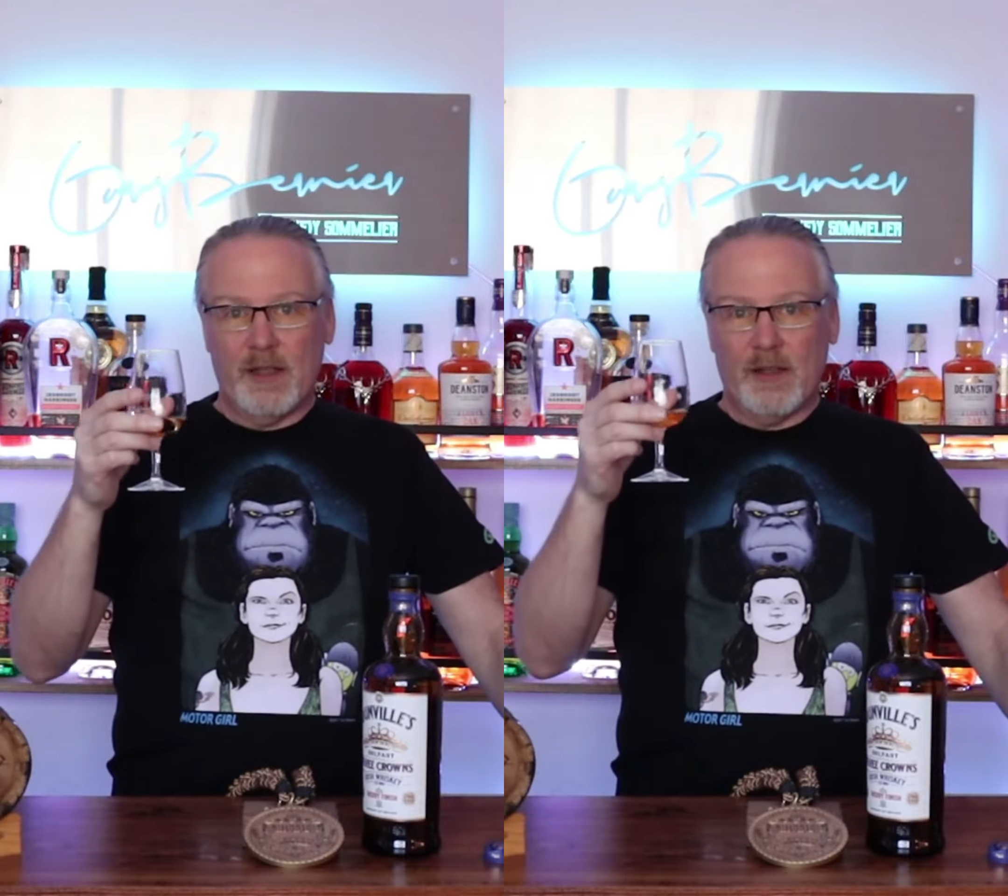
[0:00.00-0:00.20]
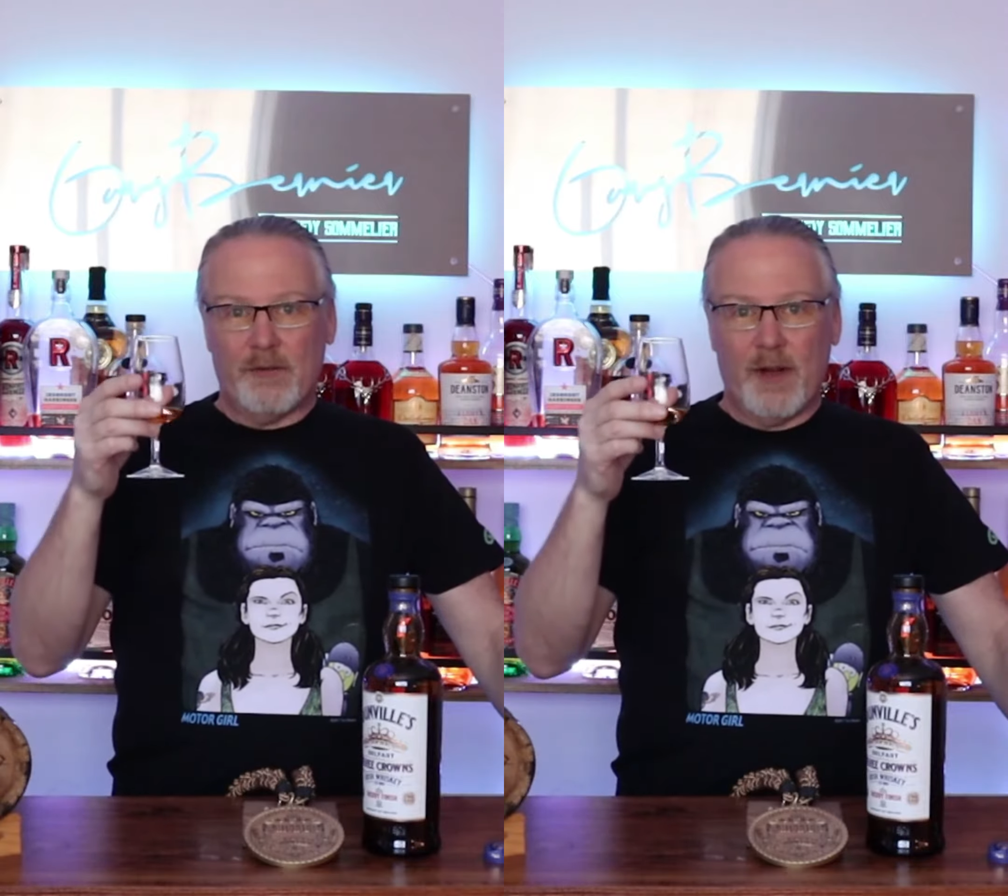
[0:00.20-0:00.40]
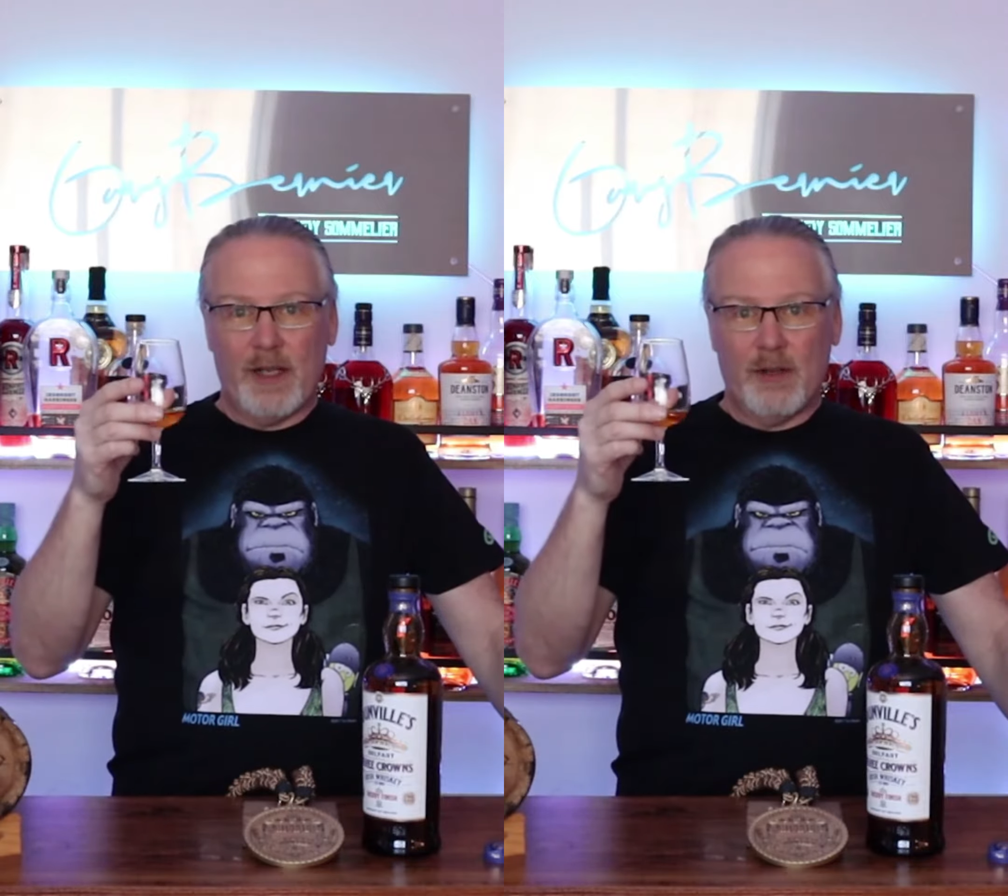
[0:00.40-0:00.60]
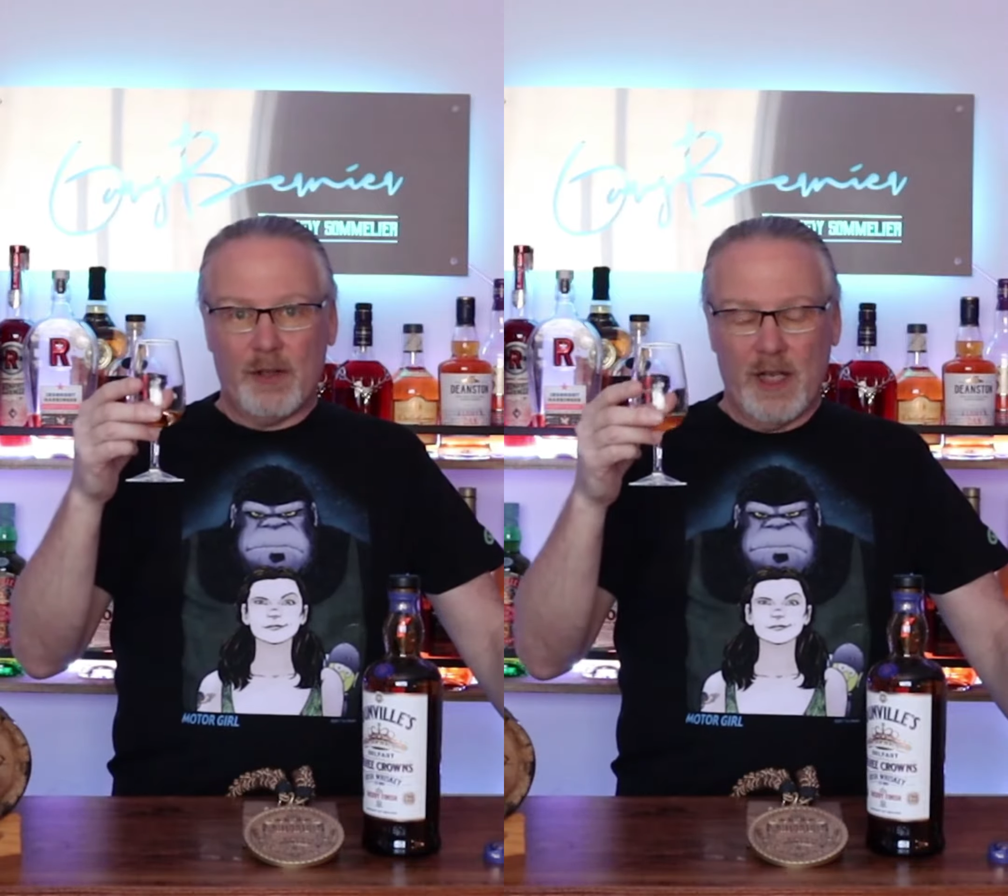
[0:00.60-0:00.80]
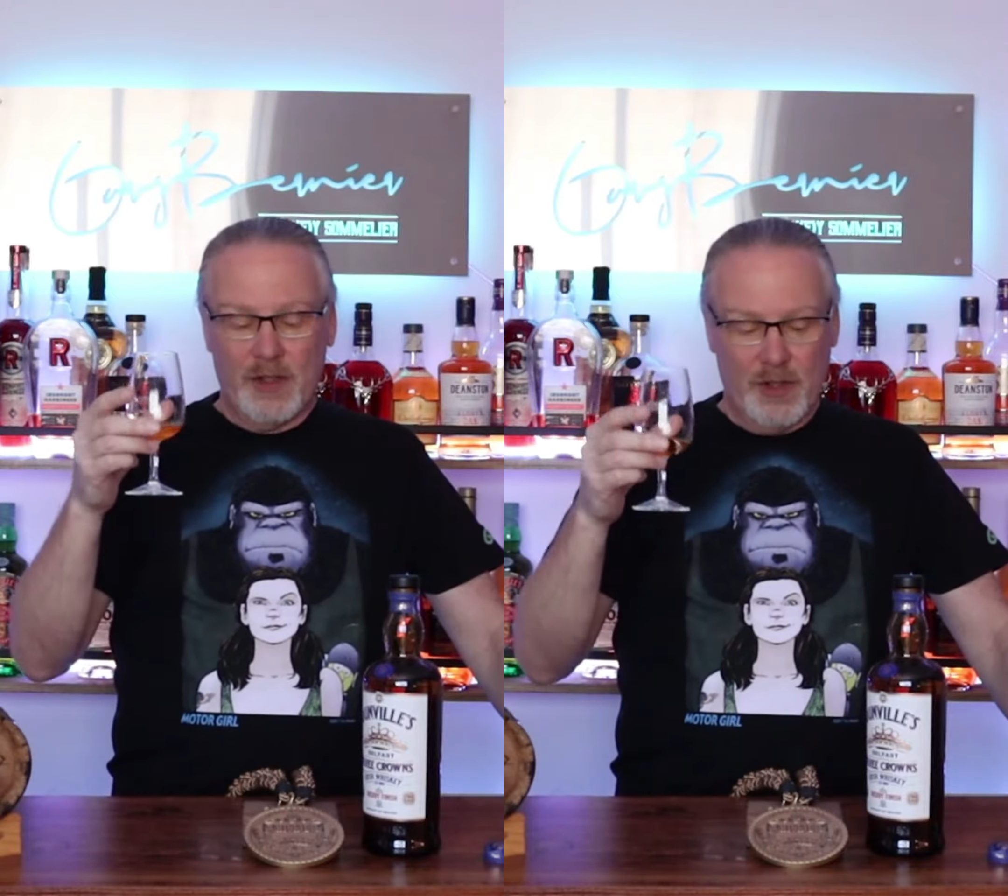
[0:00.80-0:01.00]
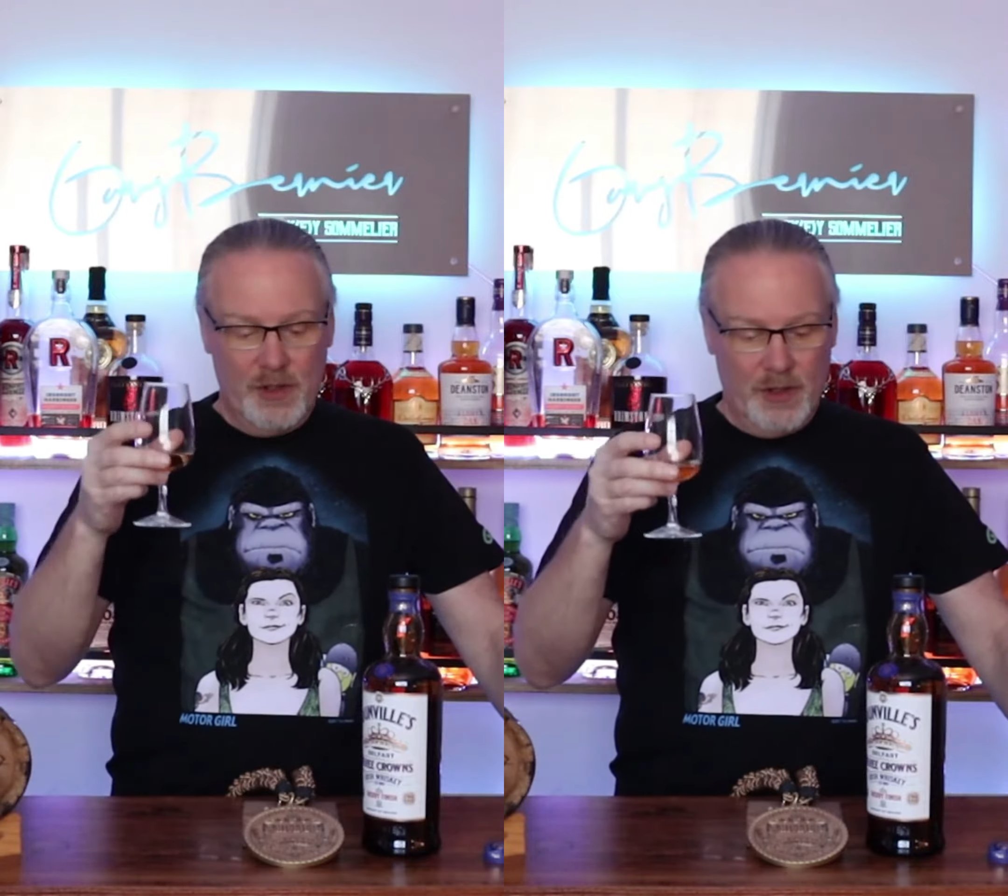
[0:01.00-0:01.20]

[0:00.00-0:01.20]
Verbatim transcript: you can find locations,